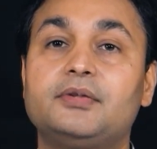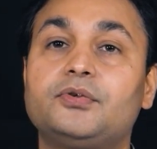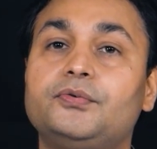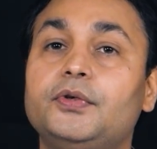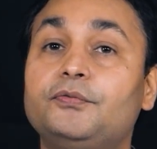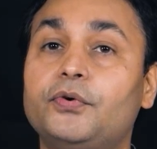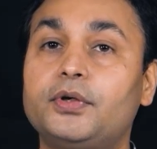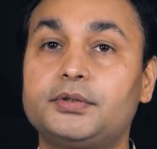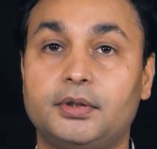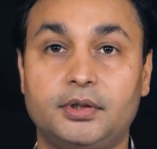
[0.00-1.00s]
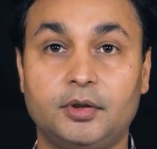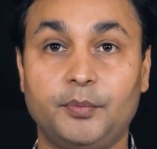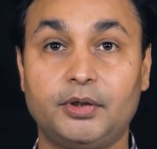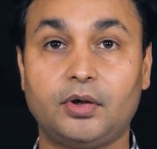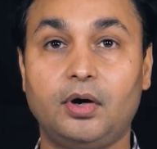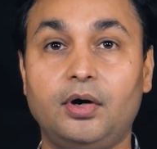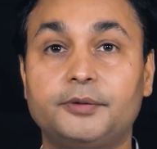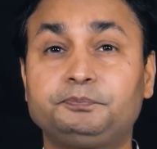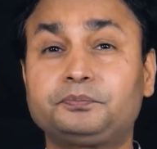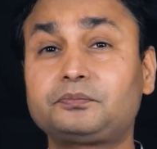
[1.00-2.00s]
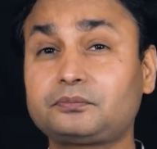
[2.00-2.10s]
And so we'll focus a little bit on